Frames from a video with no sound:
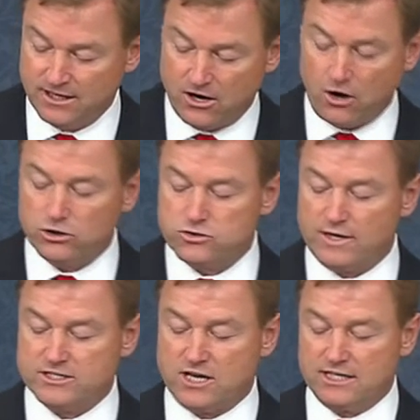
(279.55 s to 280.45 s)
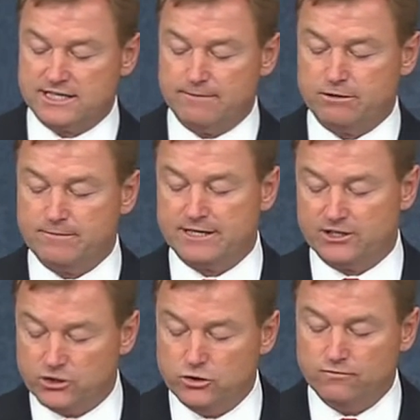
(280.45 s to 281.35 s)
Also, I sought to implement a
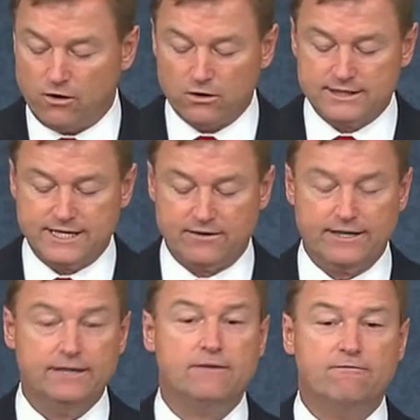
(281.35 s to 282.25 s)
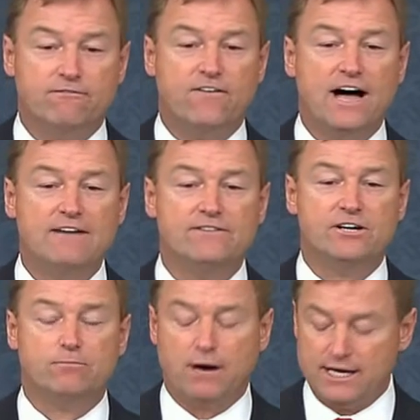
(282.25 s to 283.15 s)
new voluntary
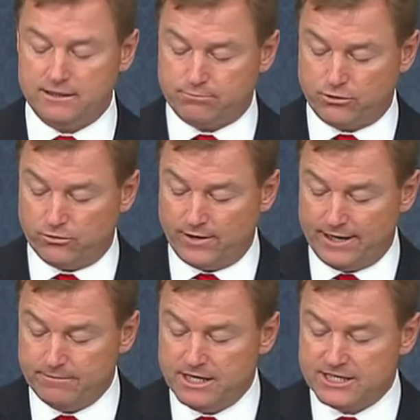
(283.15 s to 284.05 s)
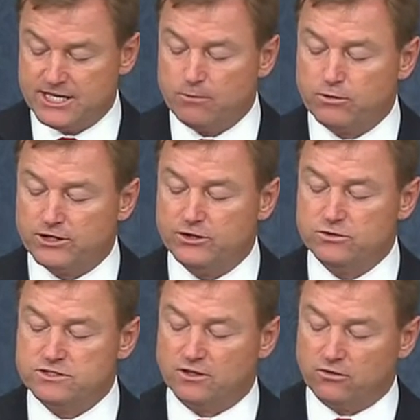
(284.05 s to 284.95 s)
5-year pilot program to help
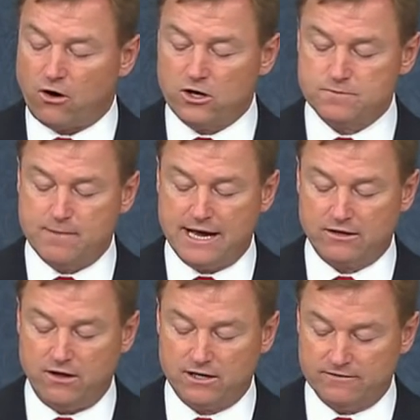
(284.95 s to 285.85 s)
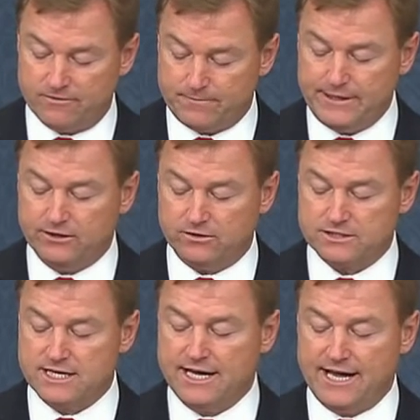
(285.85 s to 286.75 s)
reduce the large backlog of
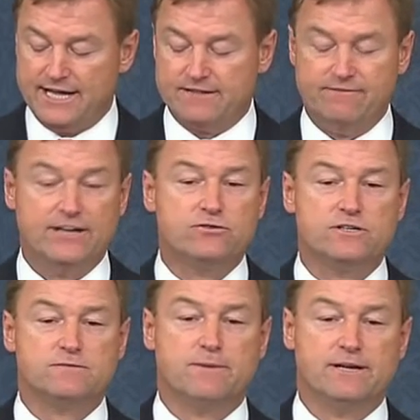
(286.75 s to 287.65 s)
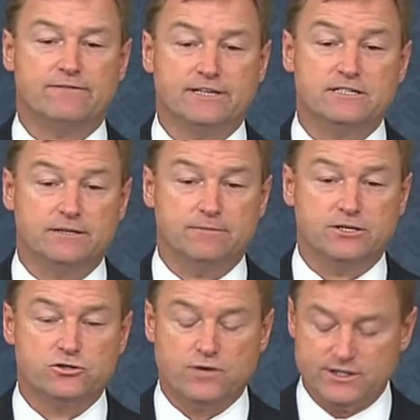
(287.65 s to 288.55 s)
appeals at the Veterans Benefits
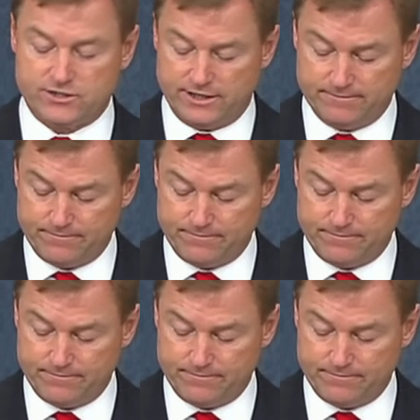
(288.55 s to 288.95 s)
Administration.